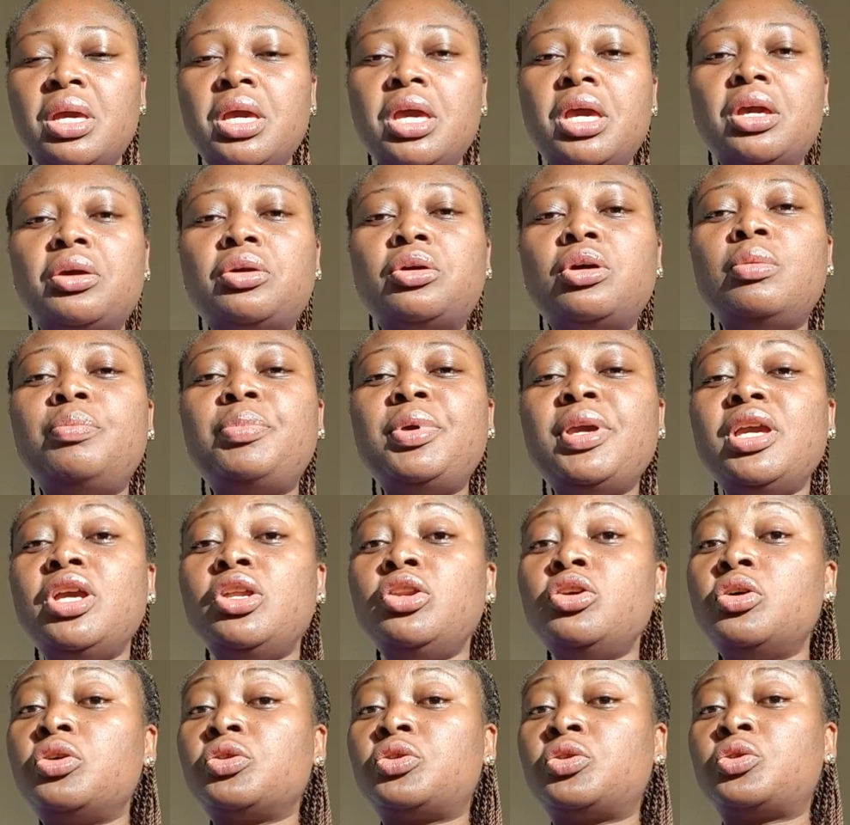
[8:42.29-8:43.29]
It could be in
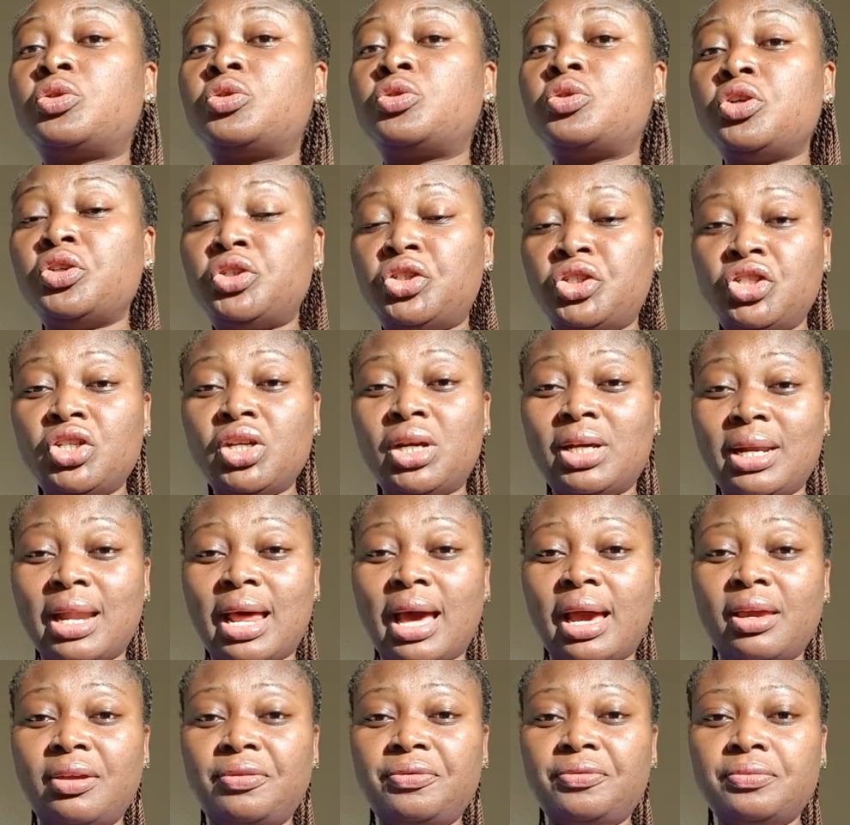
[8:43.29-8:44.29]
your social
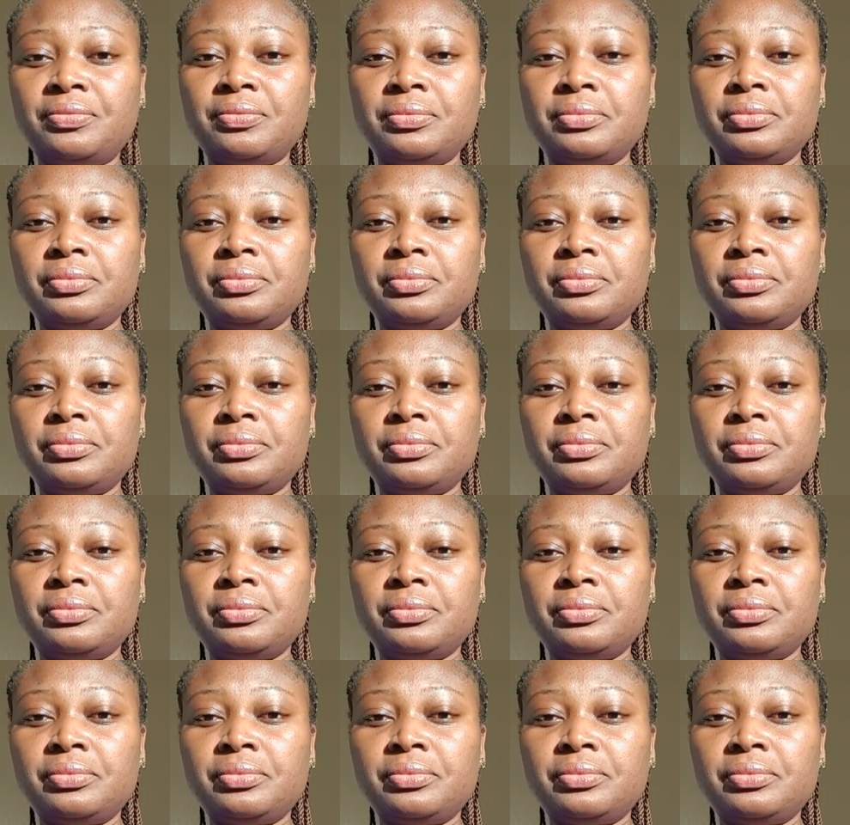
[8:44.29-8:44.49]
life.